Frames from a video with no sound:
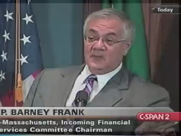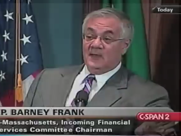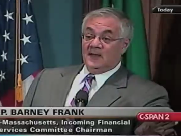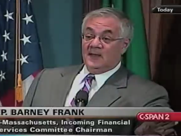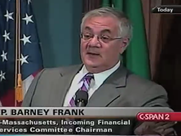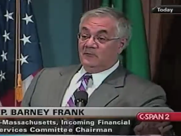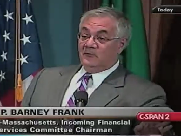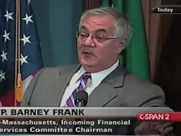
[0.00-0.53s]

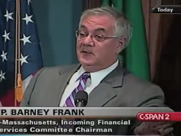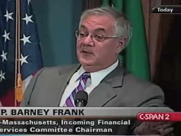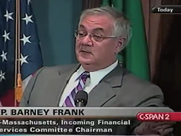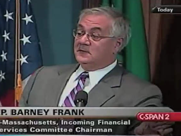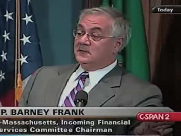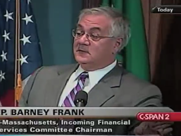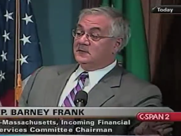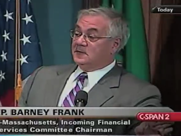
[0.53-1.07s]
And there really
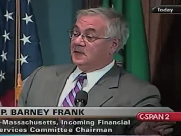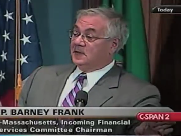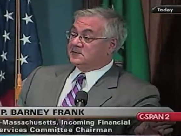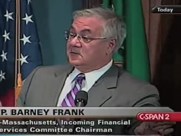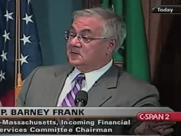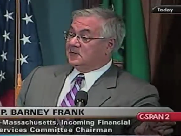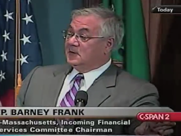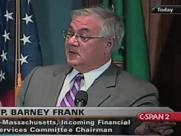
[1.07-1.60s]
is a
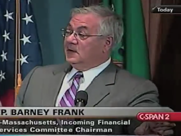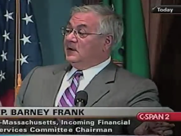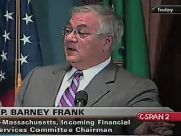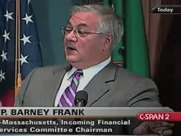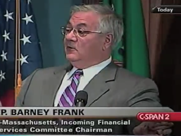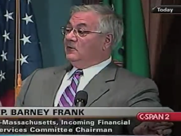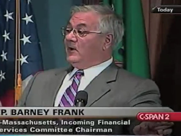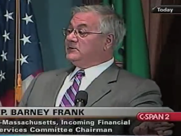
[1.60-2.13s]
distinction.
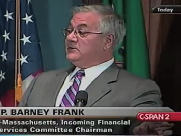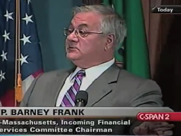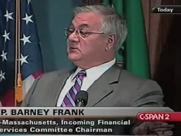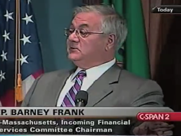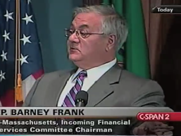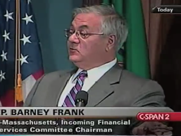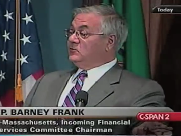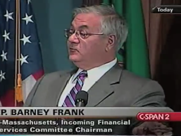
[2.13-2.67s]

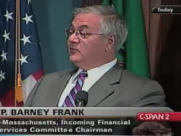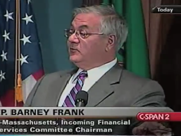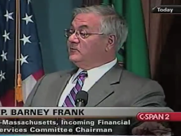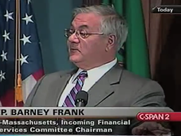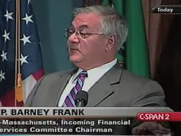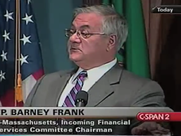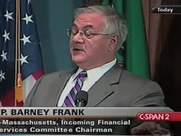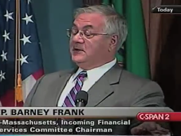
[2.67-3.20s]
Irrational exuberance
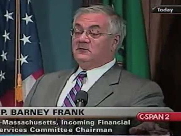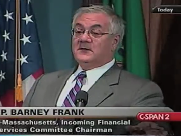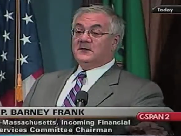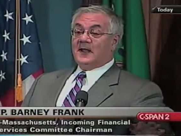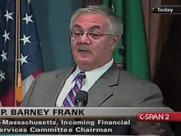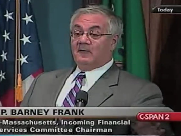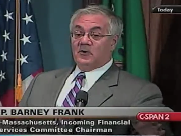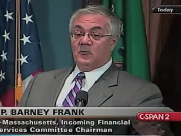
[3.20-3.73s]
means you get all
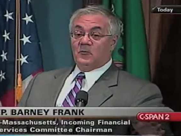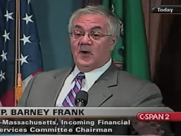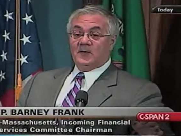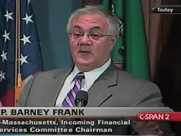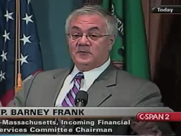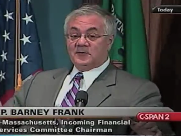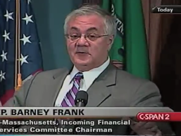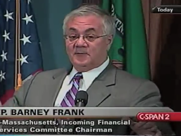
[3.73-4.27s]
carried away
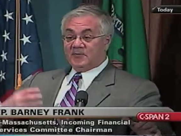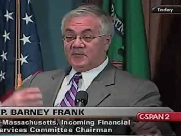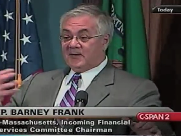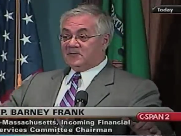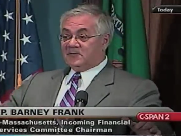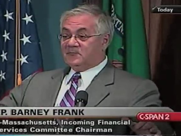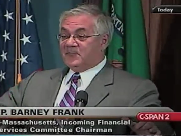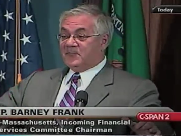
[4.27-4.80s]
with something
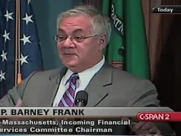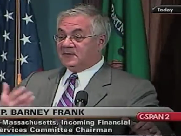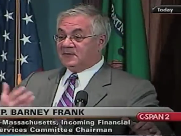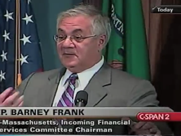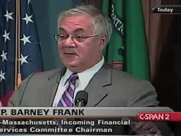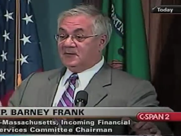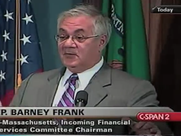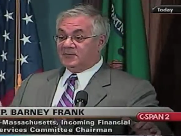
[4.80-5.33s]
that is
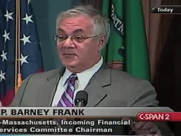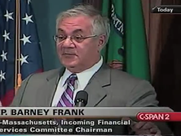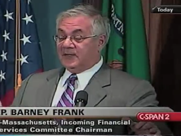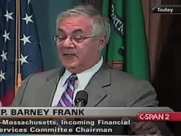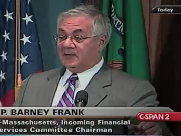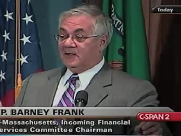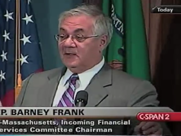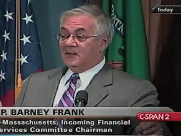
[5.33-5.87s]
basically a good
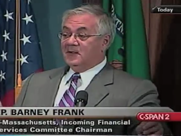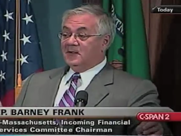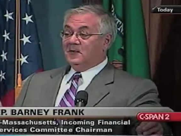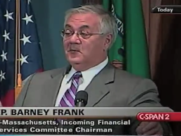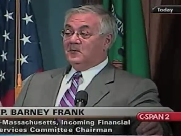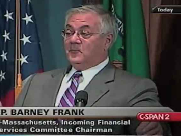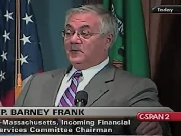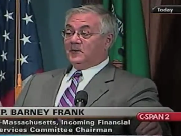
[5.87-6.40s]
thing.
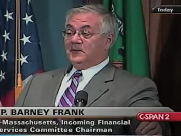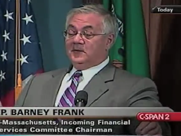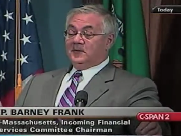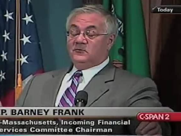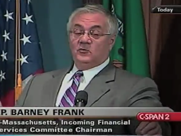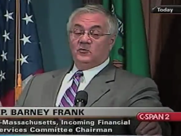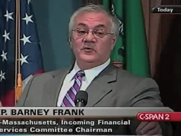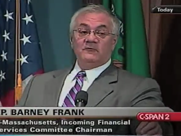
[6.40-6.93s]
But the
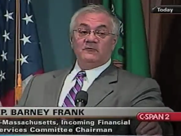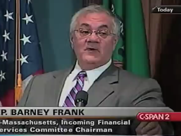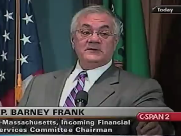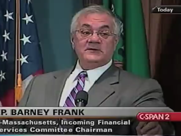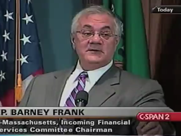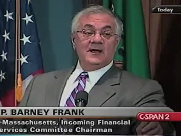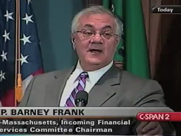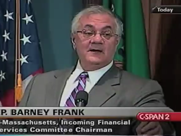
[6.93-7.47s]
exuberant
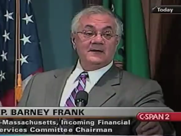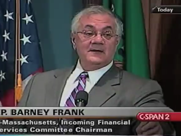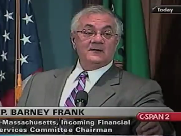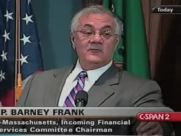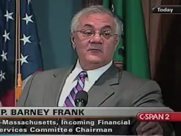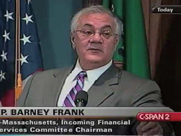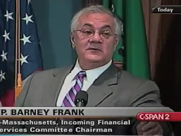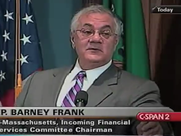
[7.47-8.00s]
irrationality
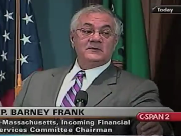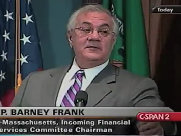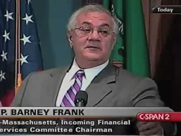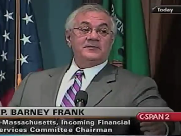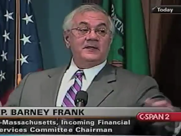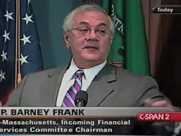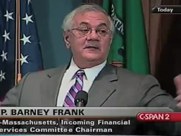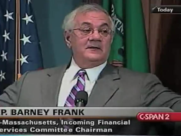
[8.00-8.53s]
is when you start
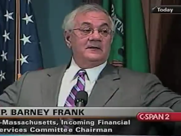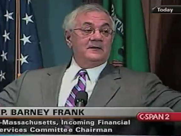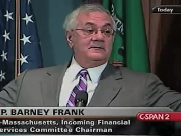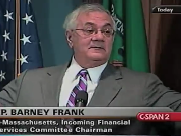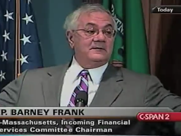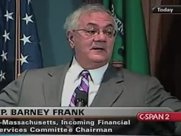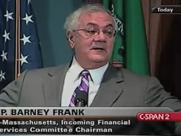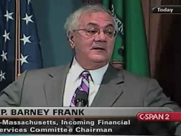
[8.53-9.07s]
thinking
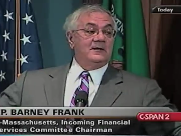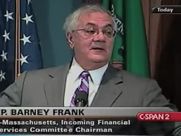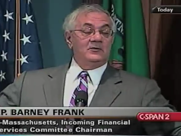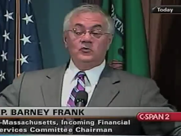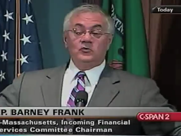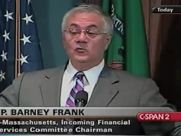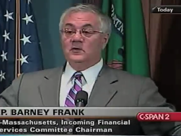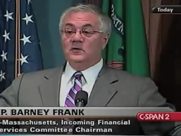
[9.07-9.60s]
that
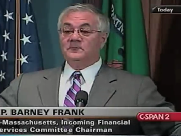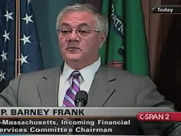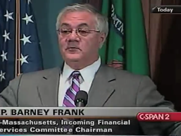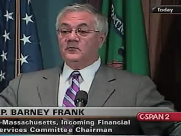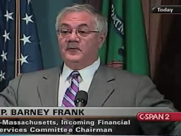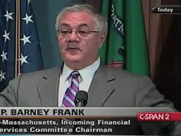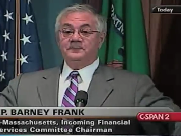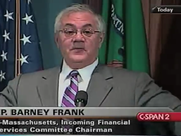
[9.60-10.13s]
tulips
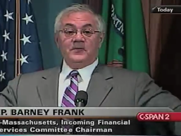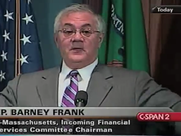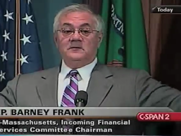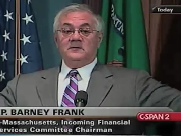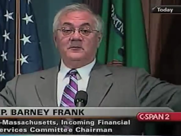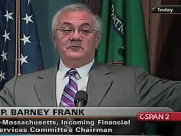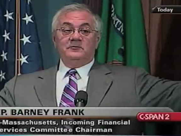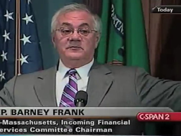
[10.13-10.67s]
or
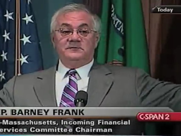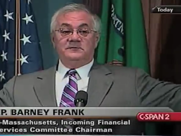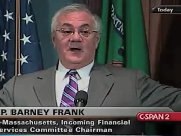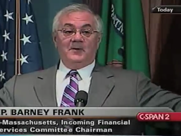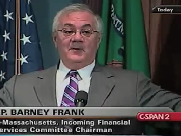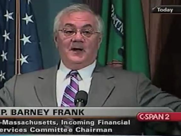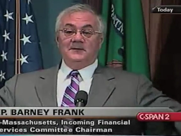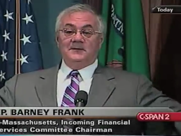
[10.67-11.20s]
some of those
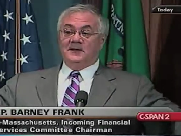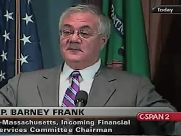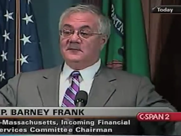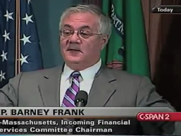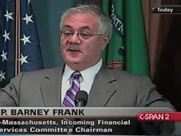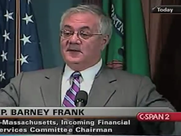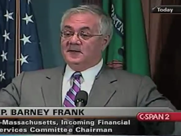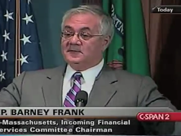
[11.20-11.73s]
dumb ideas
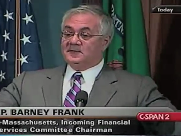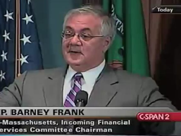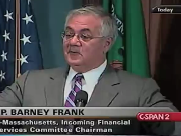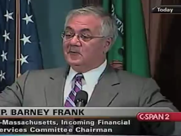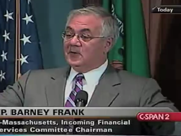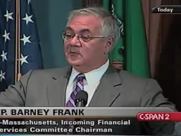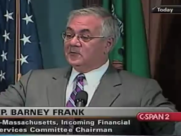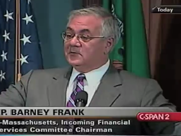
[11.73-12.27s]
on the internet
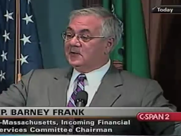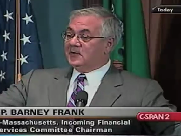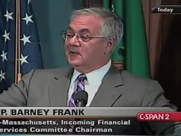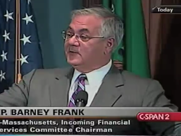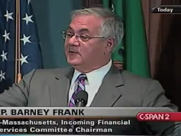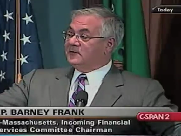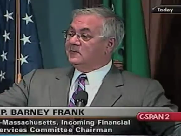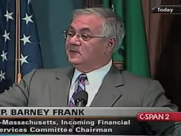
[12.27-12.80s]
where they were
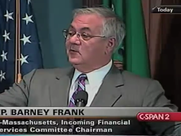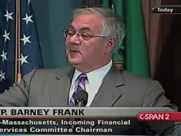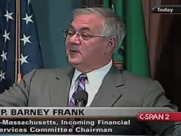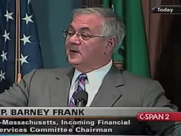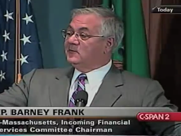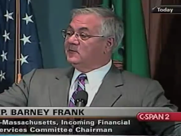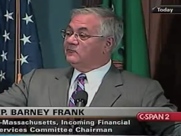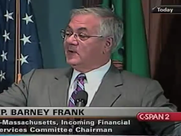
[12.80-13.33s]
selling things that
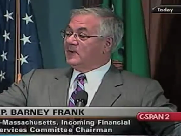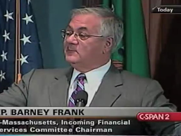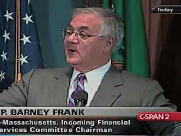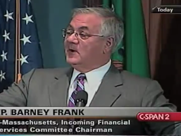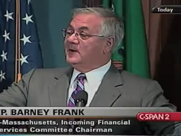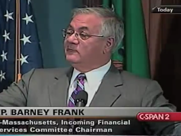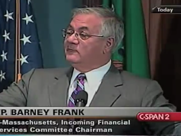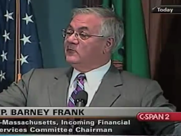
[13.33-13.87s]
nobody in his right
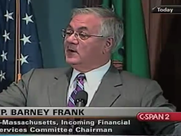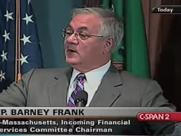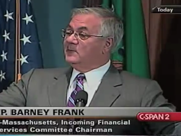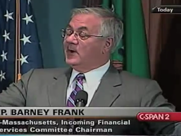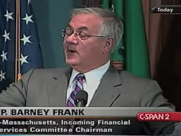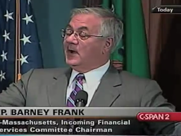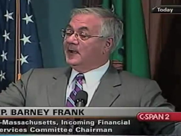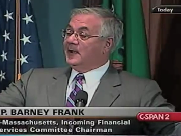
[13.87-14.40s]
mind ever wanted to
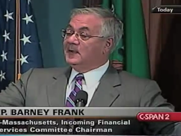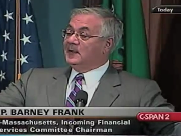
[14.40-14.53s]
buy,